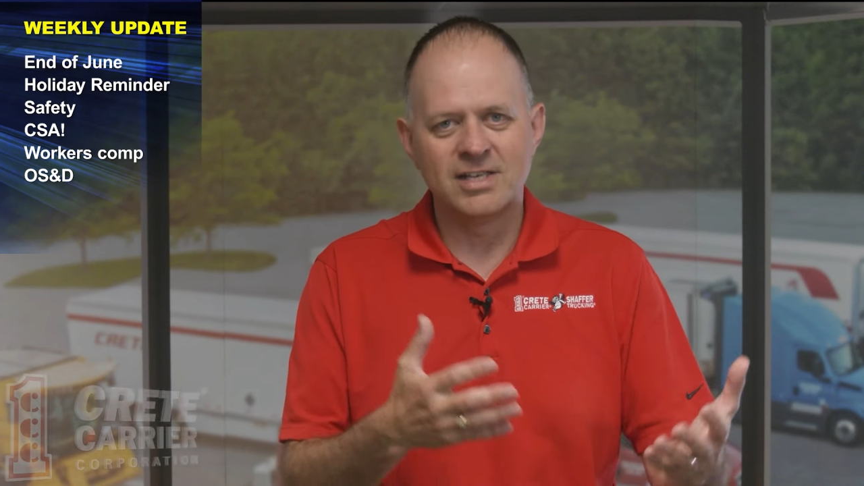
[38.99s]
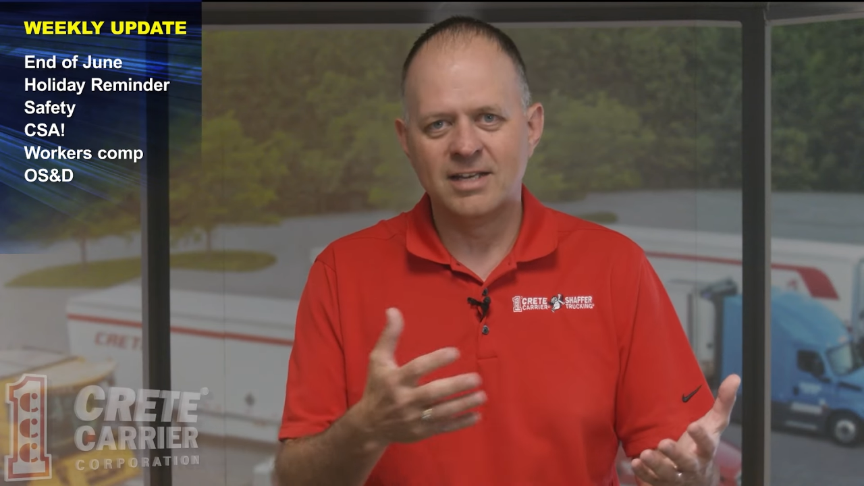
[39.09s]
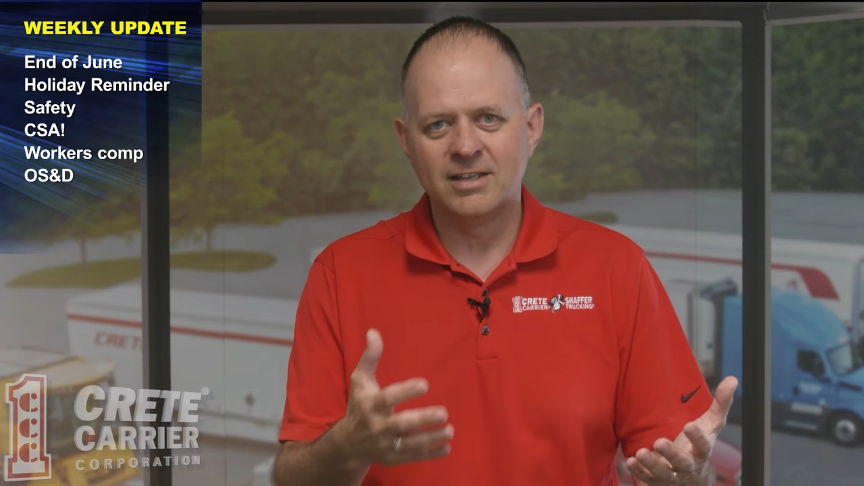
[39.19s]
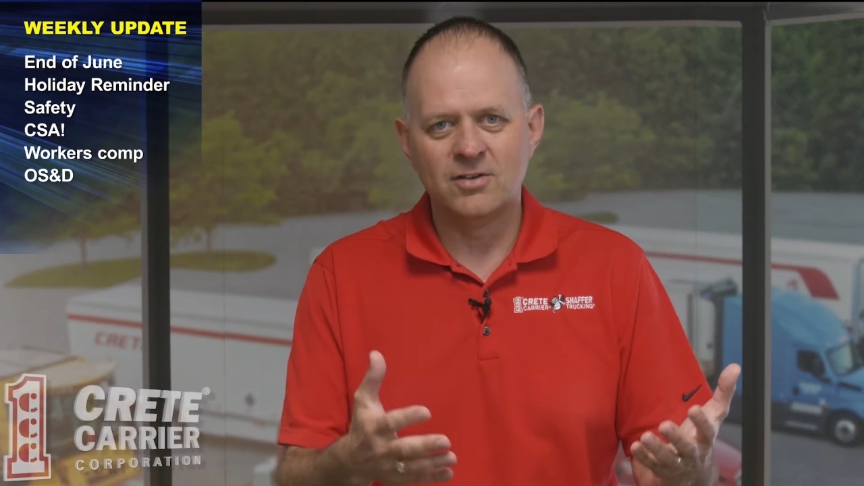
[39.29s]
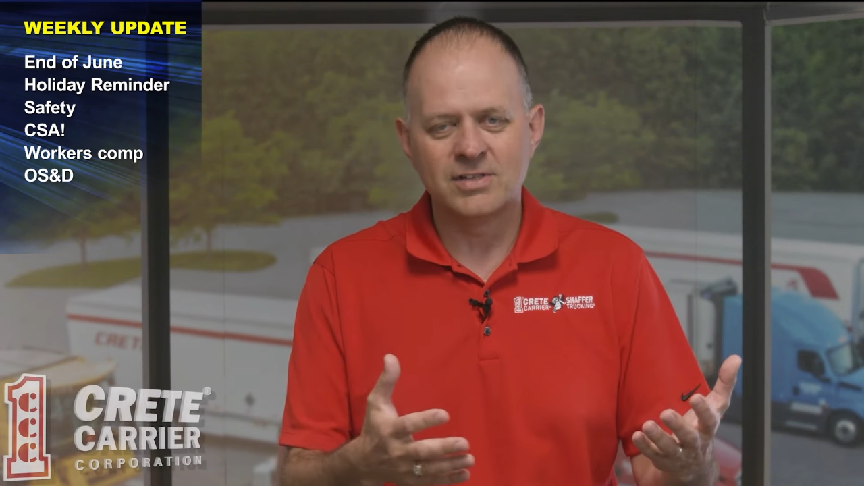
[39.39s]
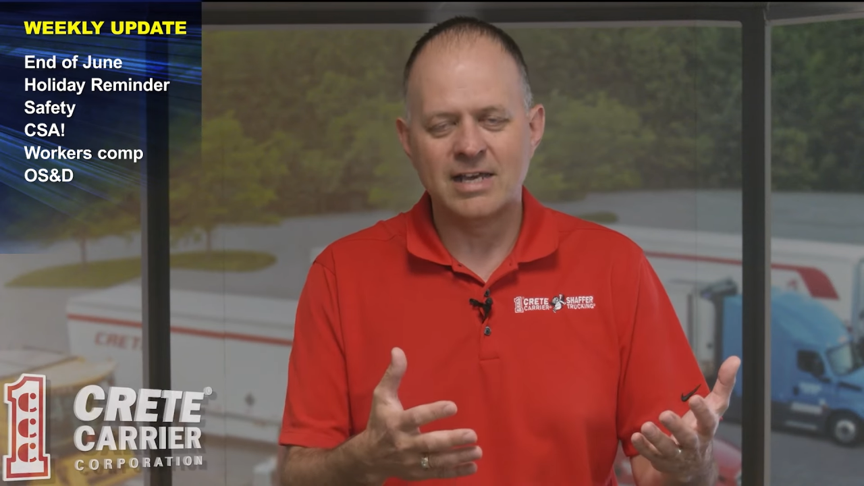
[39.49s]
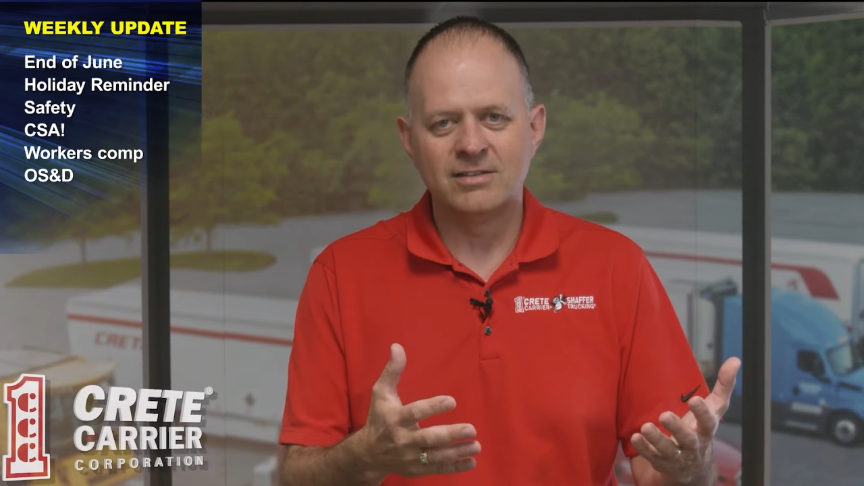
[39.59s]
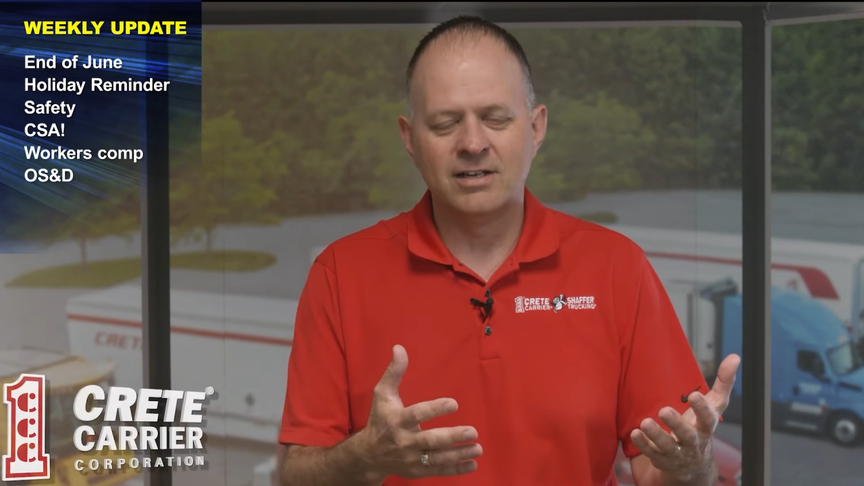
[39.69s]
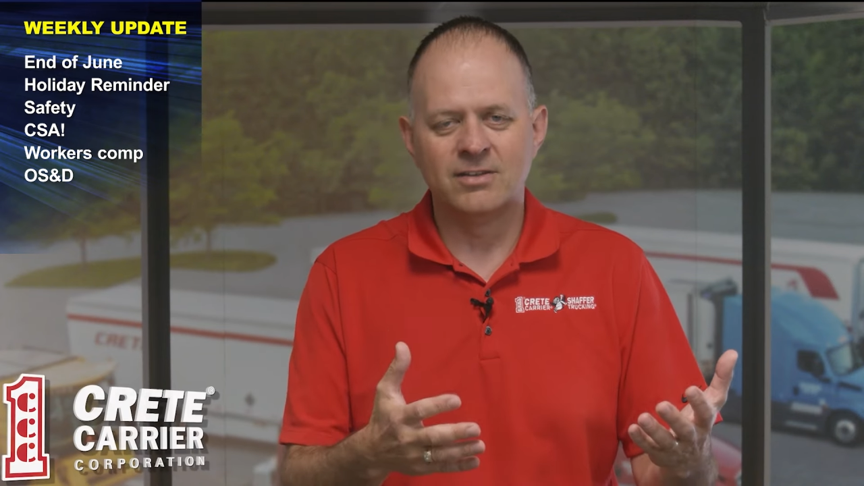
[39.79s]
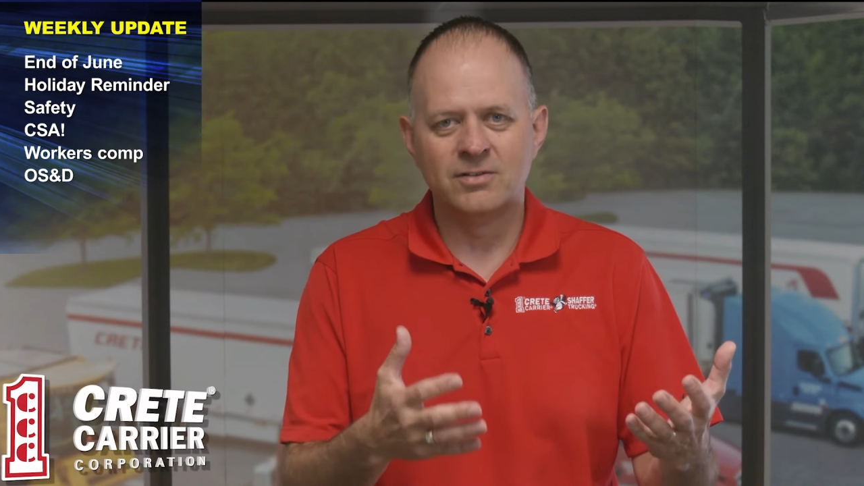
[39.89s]
getting those
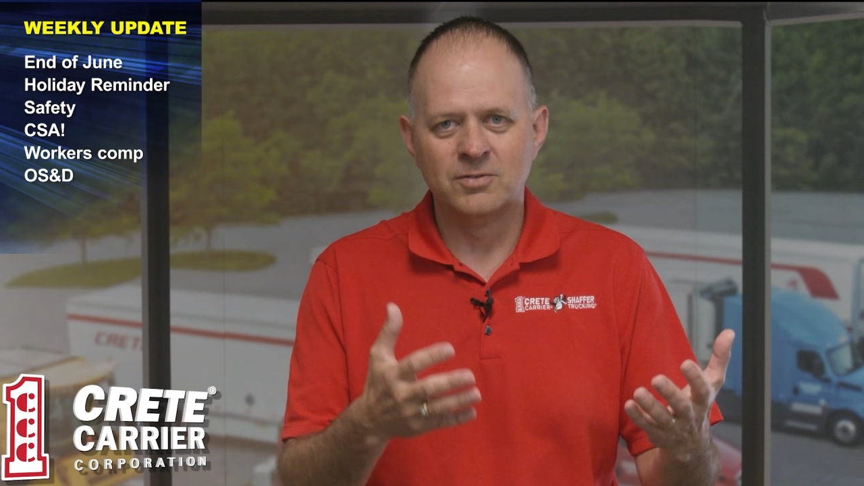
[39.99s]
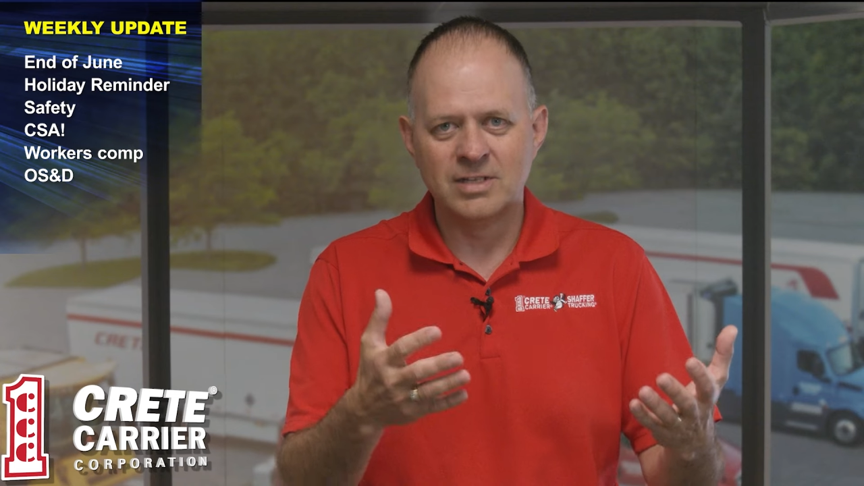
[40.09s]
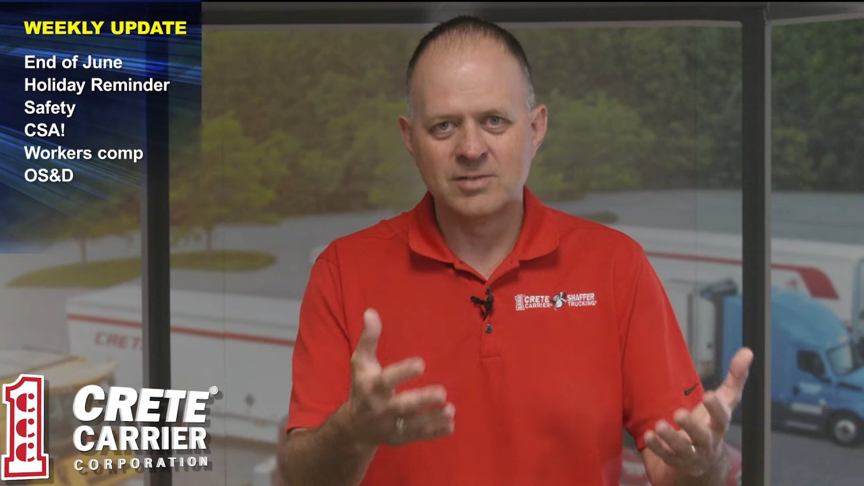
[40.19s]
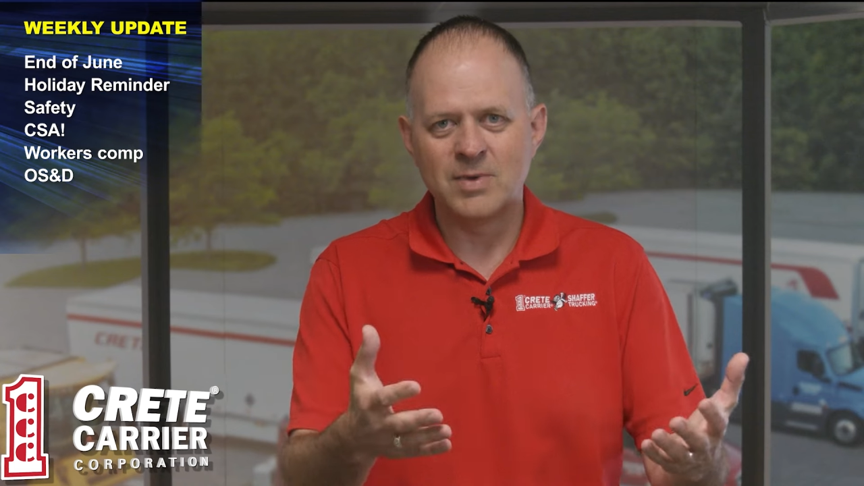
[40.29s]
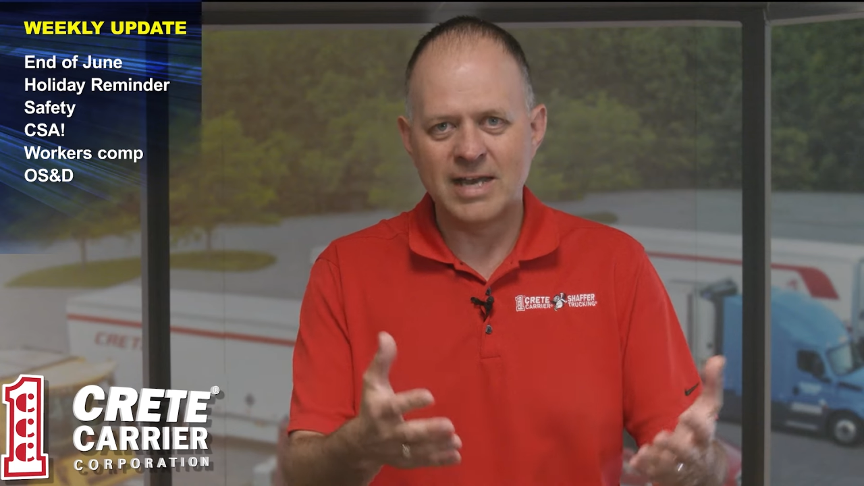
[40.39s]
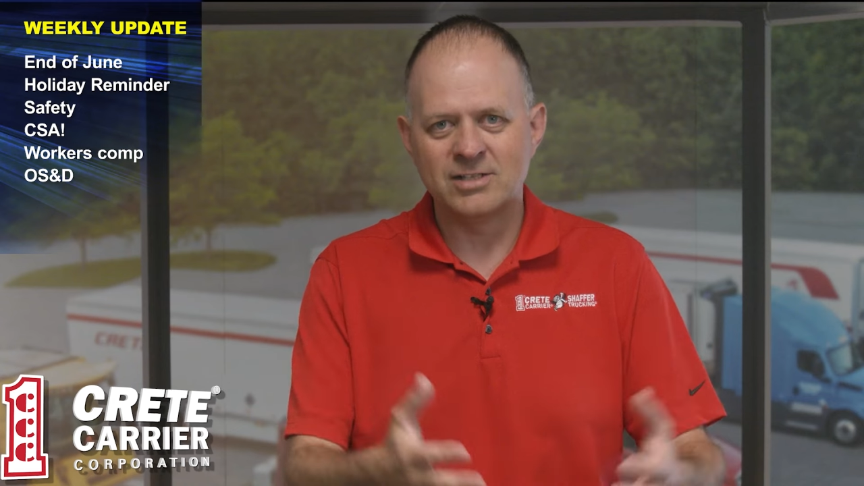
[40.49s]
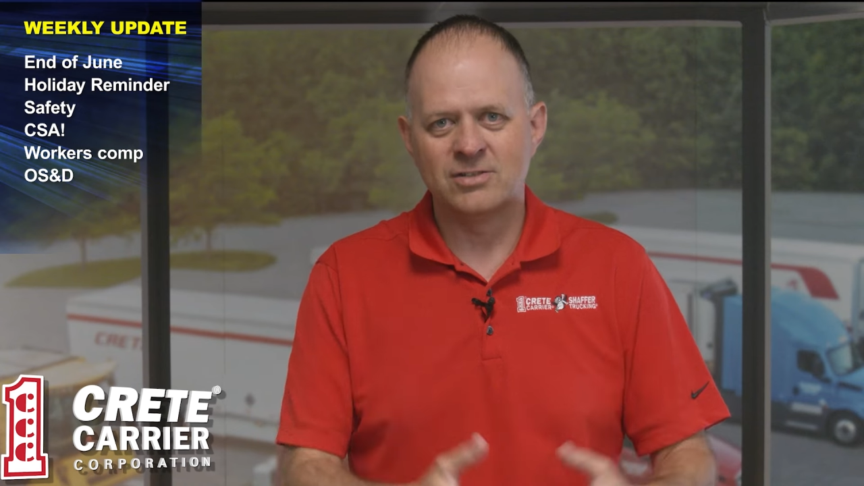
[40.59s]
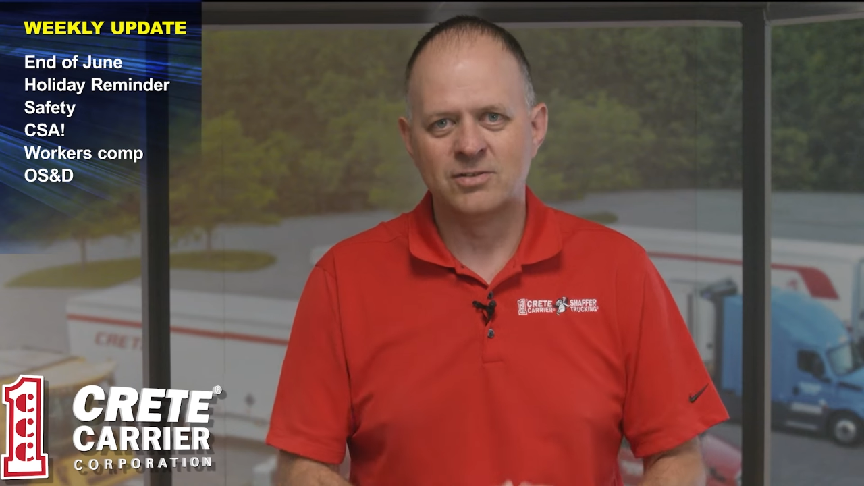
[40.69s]
out there through dispatch,